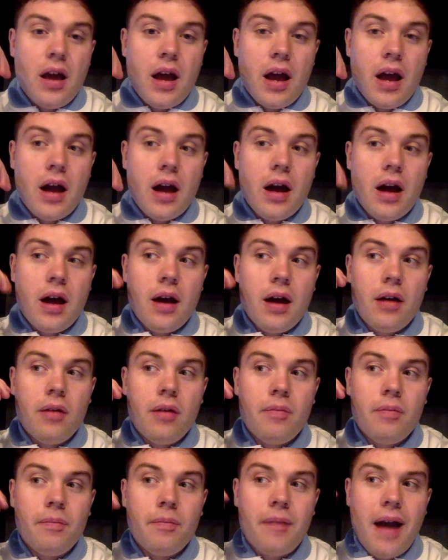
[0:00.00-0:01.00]

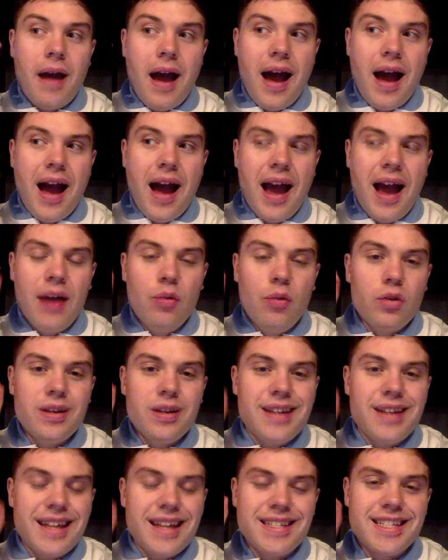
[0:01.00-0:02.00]
I
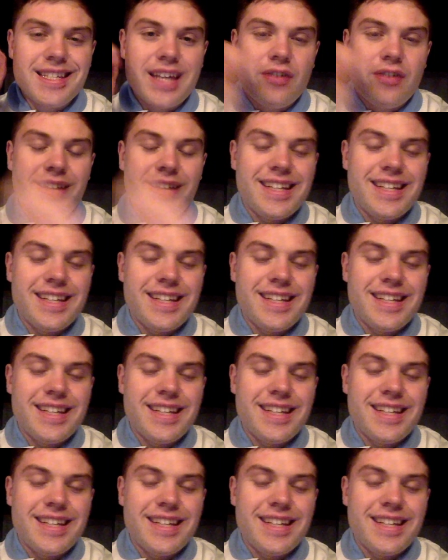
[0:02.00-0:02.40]
wouldn't necessarily